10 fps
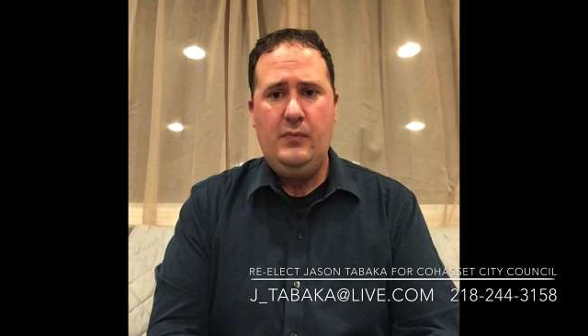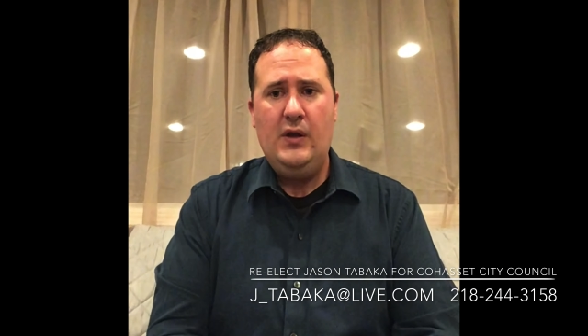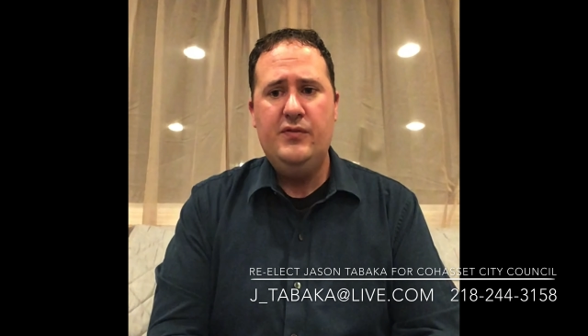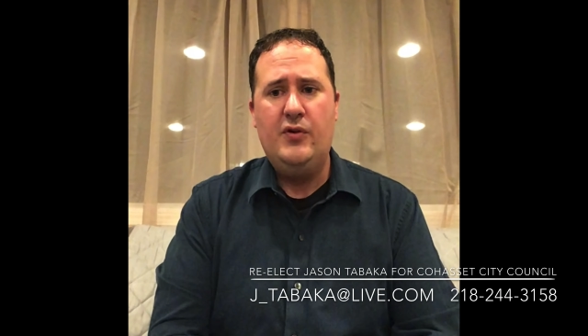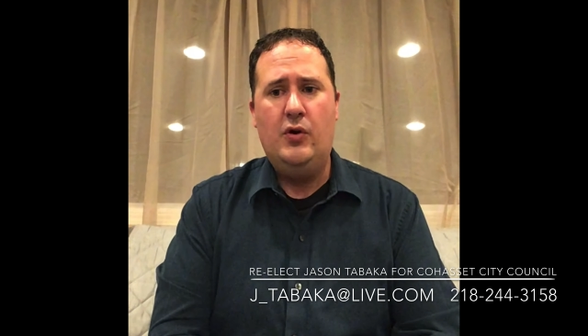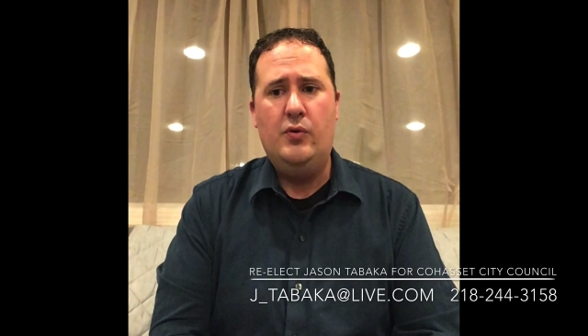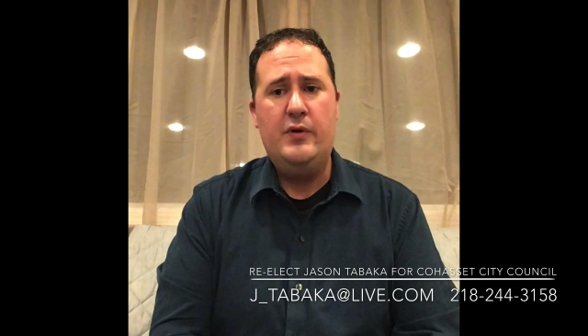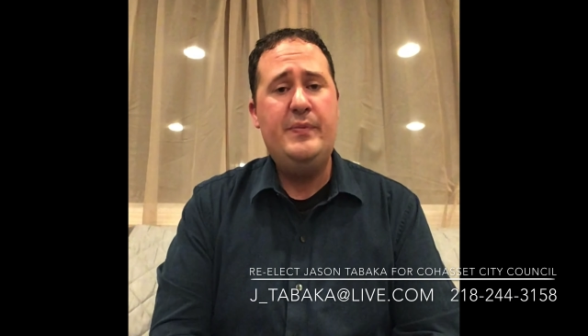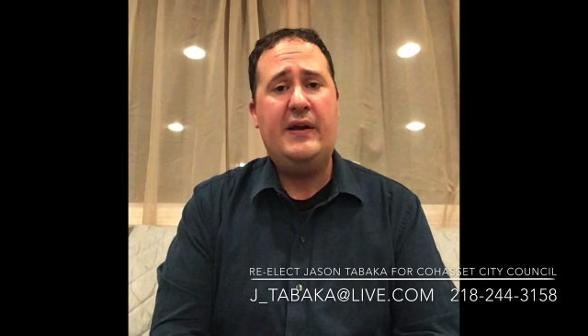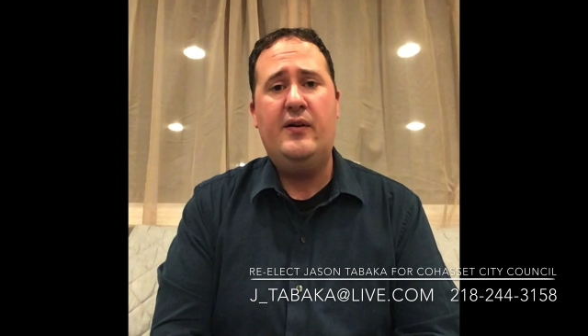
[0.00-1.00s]
So we
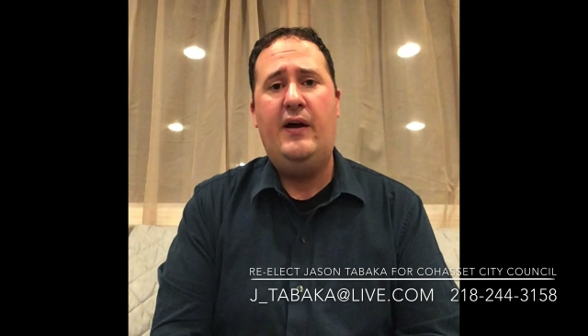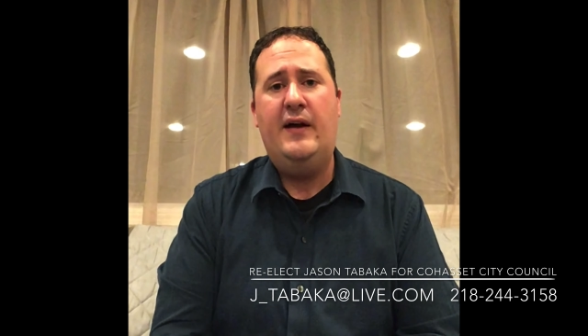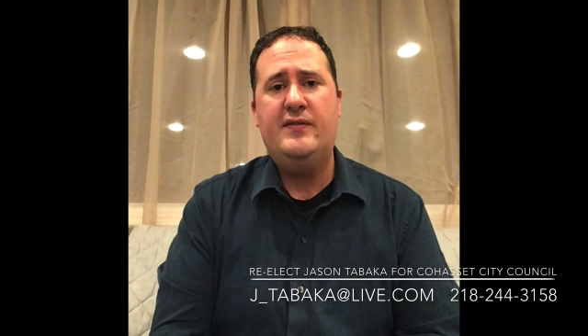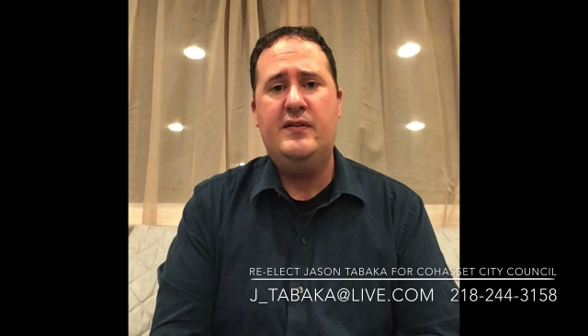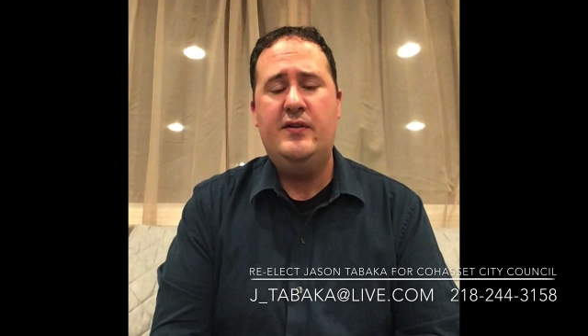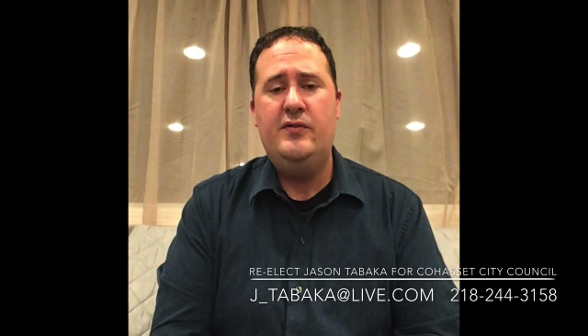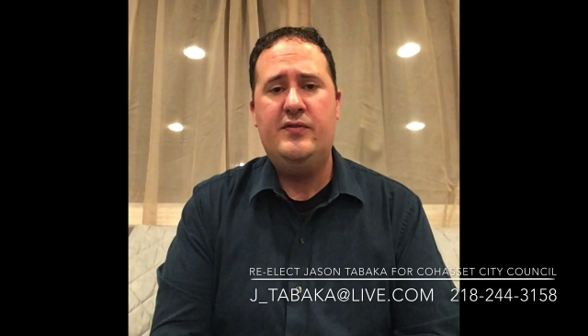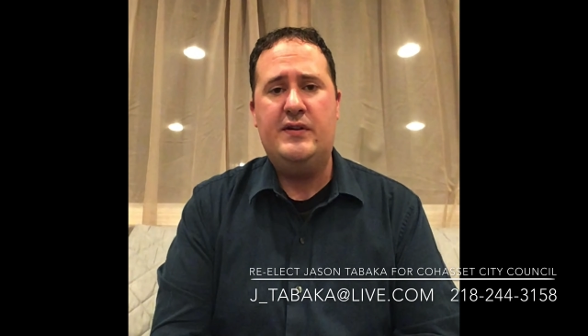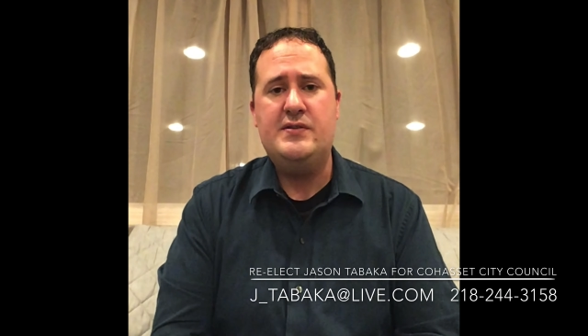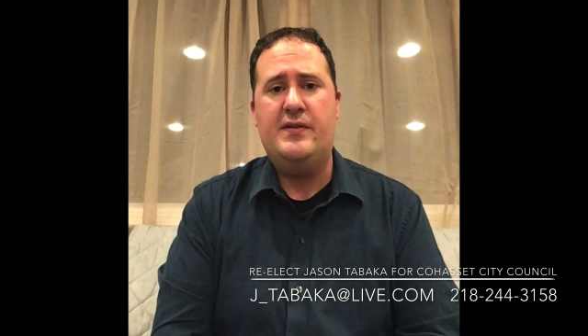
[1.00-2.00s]
picked Cohasset to do
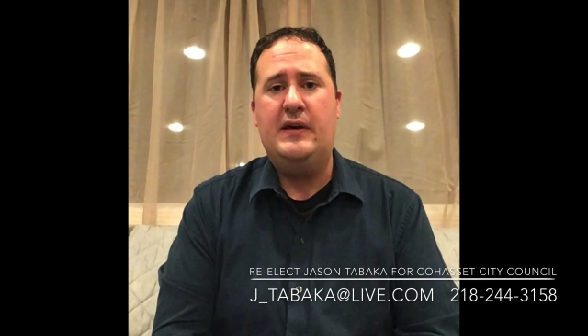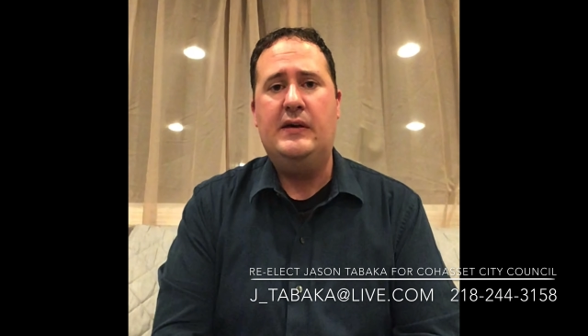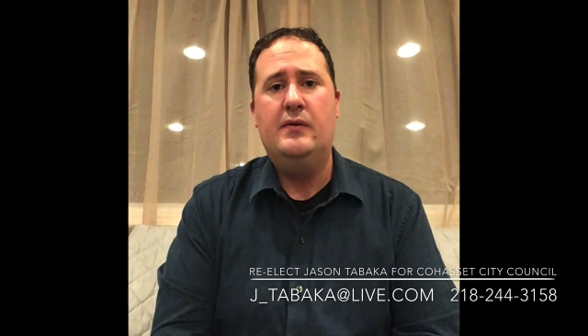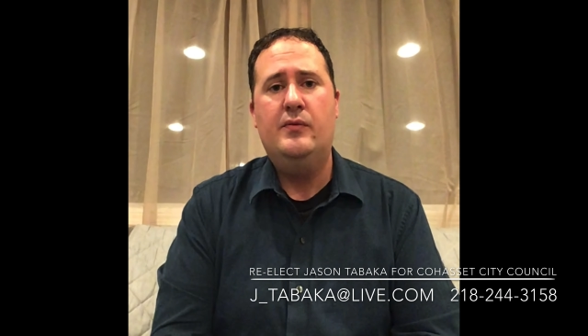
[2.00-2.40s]
such a thing.